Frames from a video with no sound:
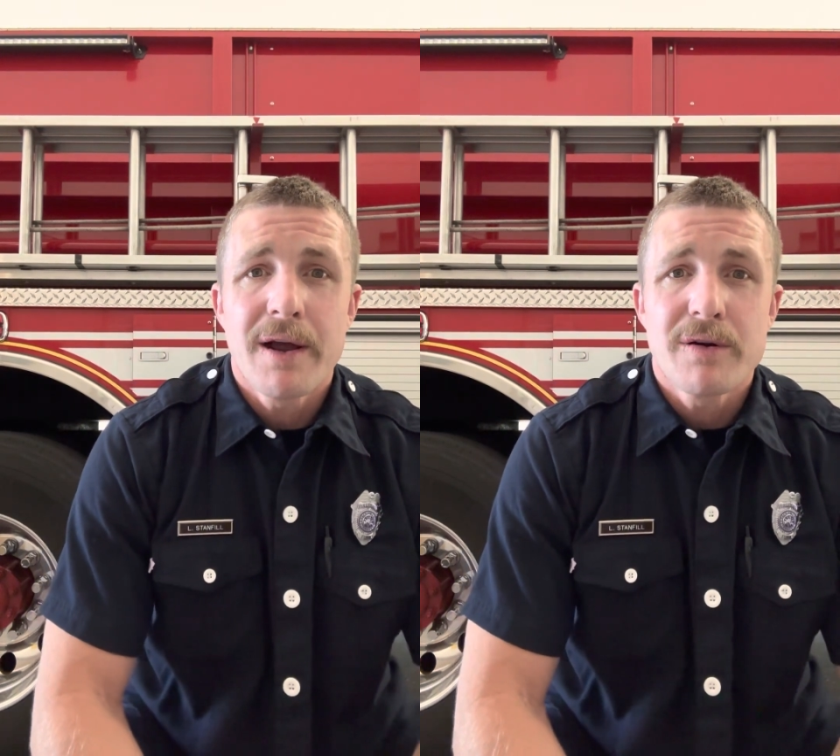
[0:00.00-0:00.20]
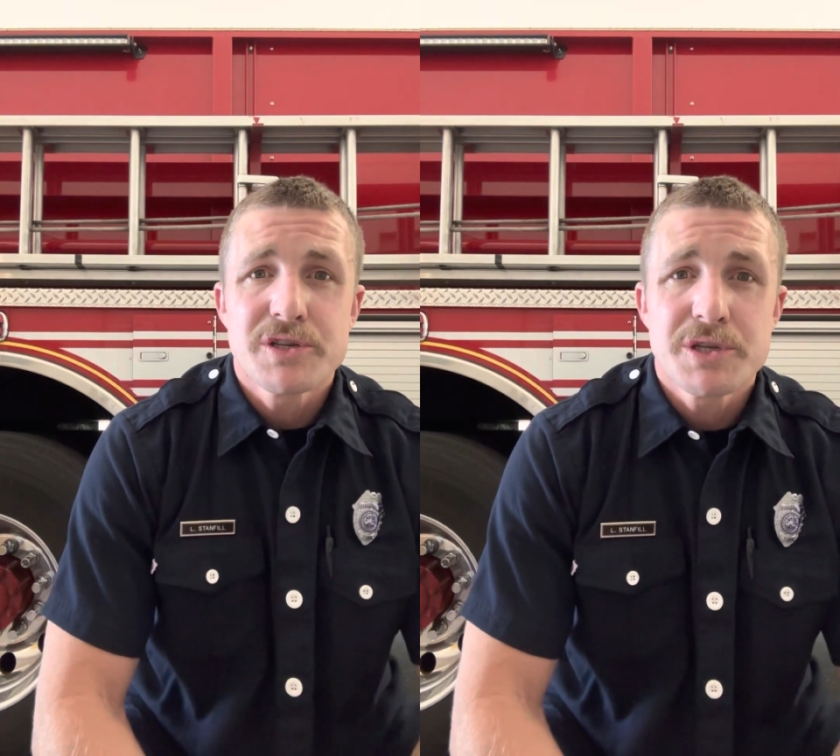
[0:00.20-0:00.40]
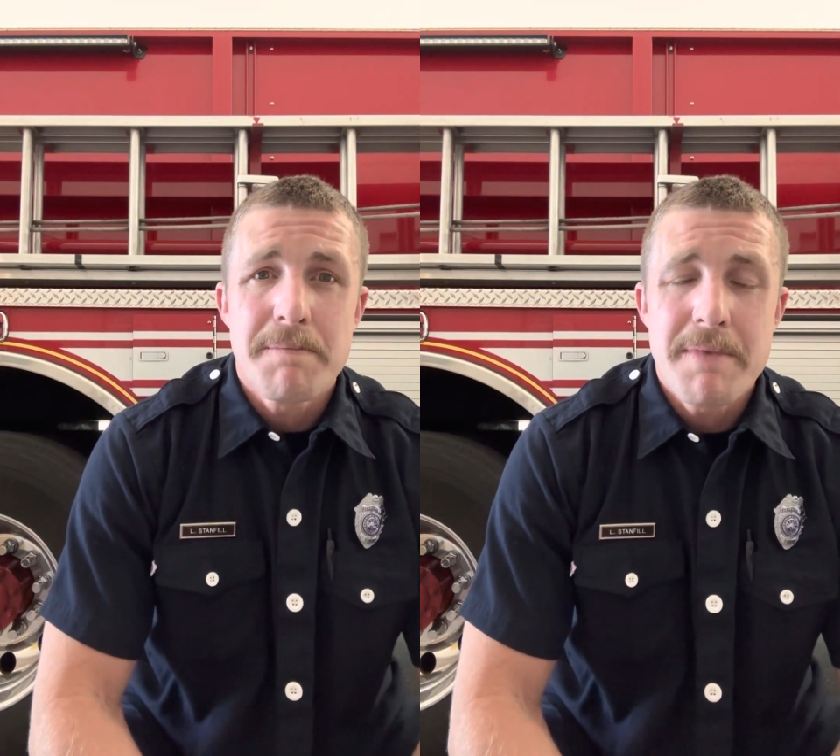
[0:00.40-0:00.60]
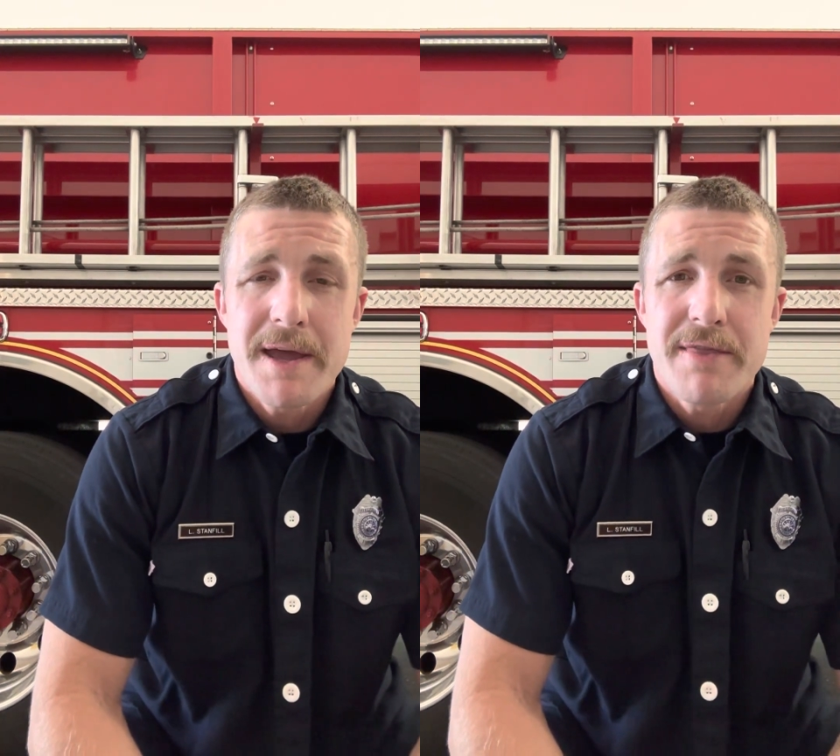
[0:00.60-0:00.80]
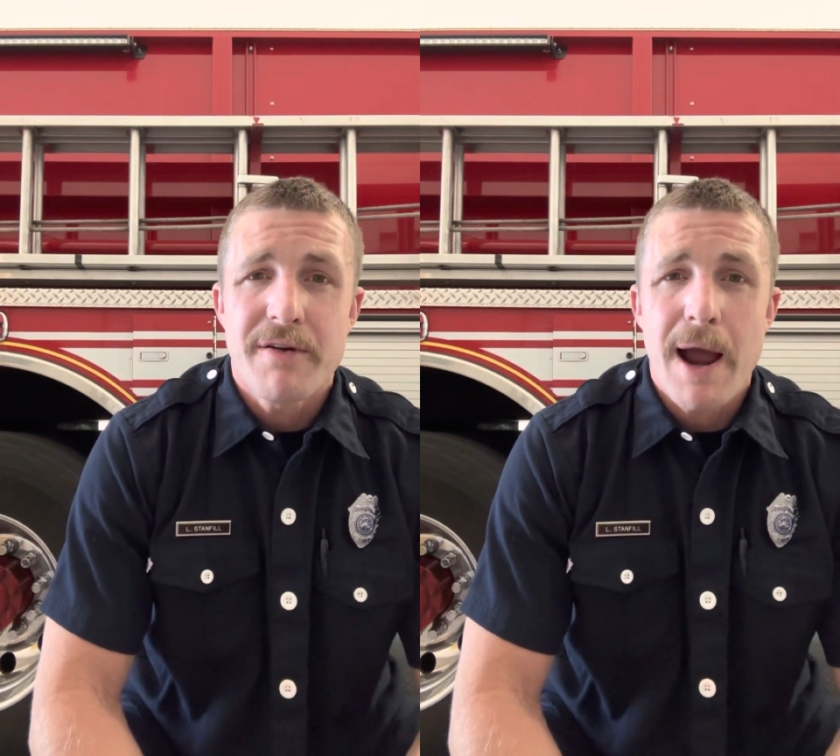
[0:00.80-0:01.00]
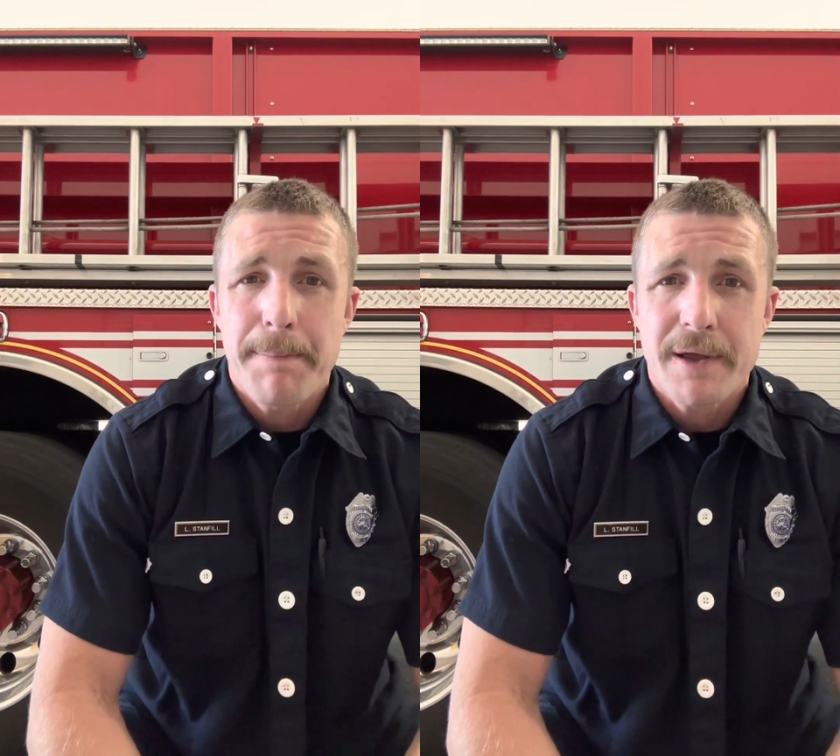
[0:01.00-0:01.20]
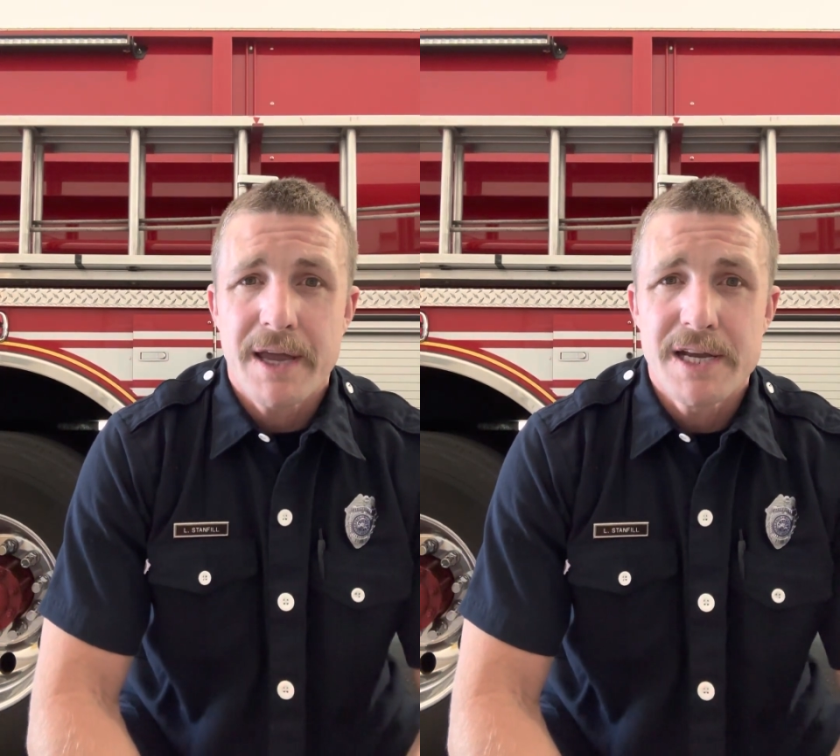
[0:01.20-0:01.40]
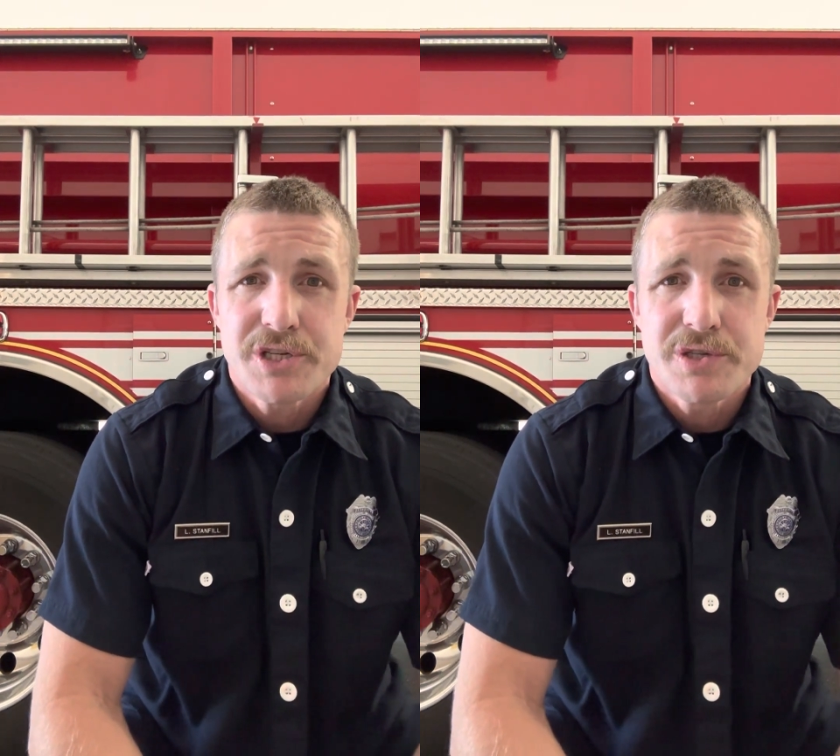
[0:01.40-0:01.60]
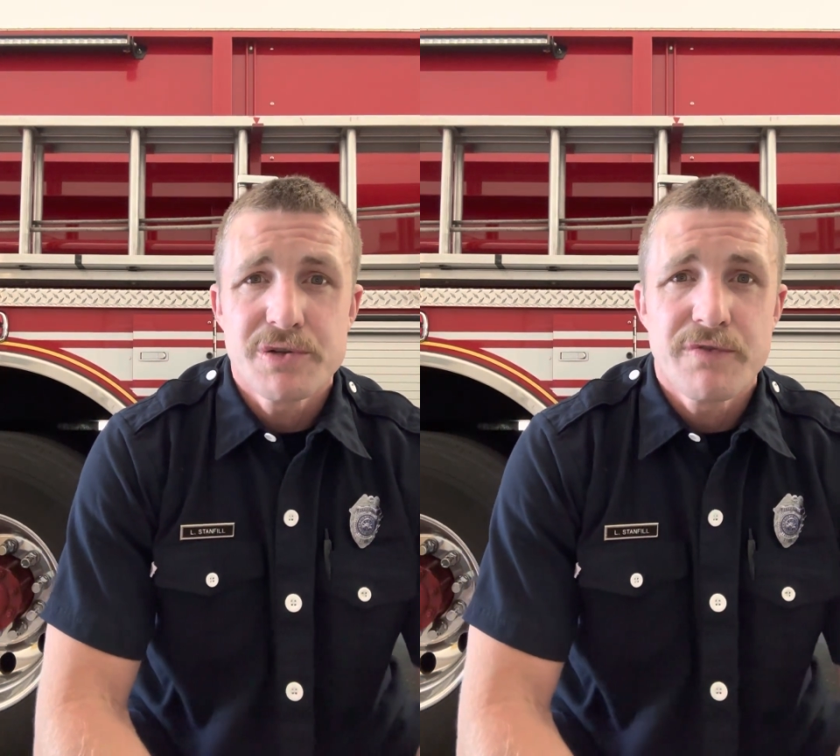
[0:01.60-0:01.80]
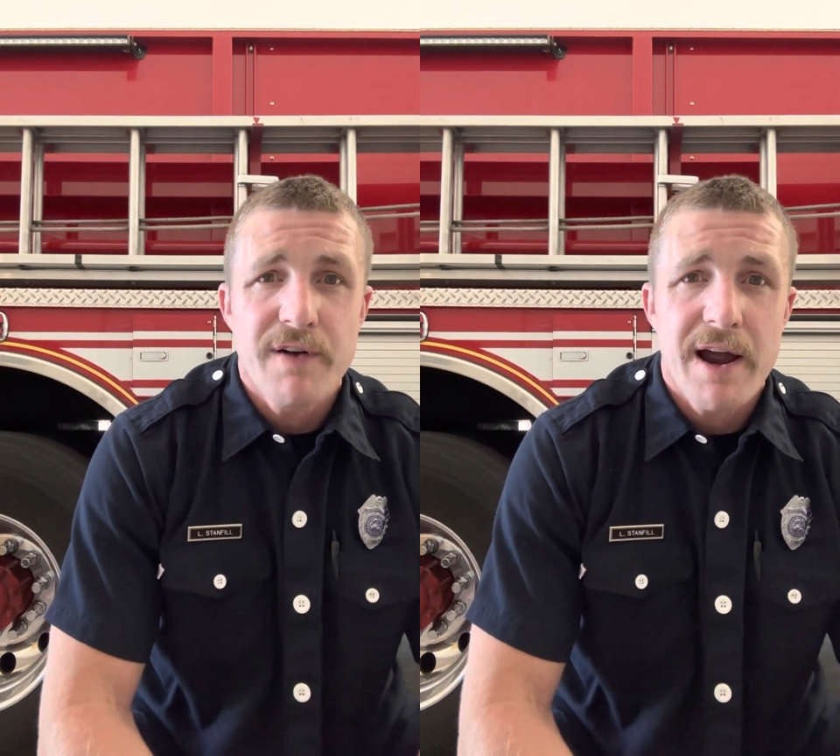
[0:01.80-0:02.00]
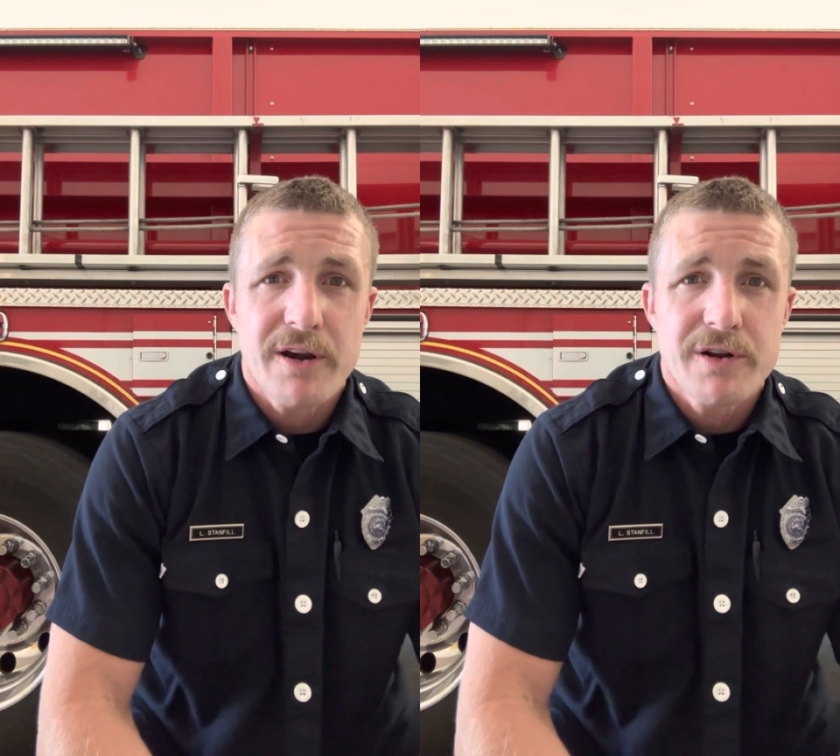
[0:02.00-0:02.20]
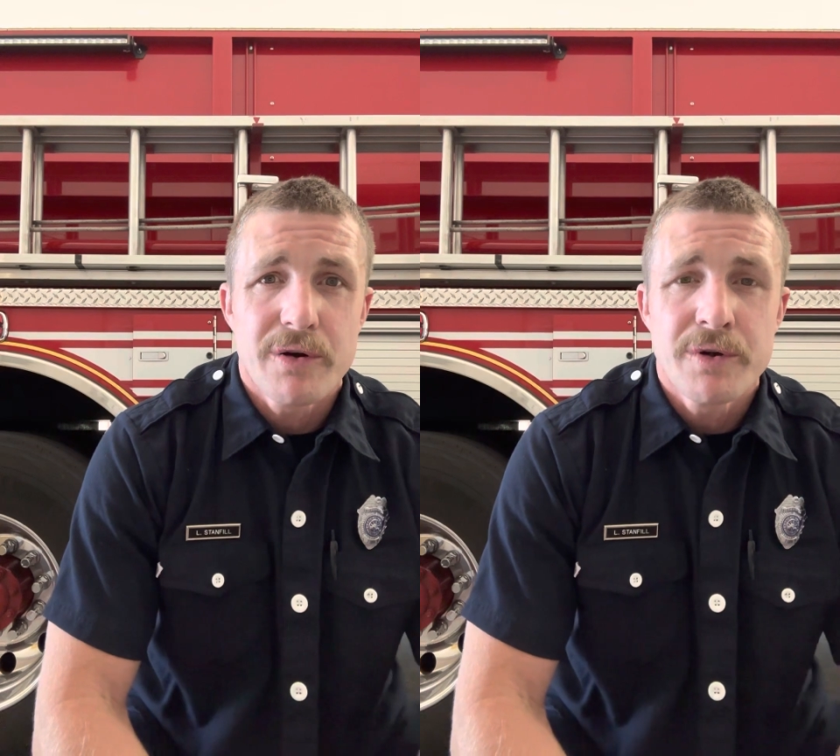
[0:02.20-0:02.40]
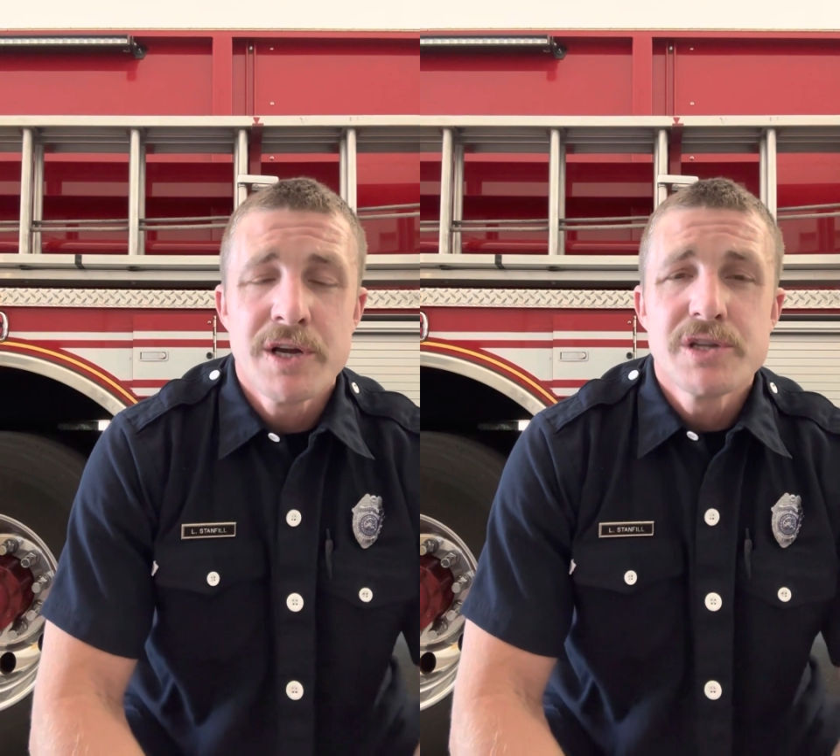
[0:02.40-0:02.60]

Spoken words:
or submit their application to Fire Code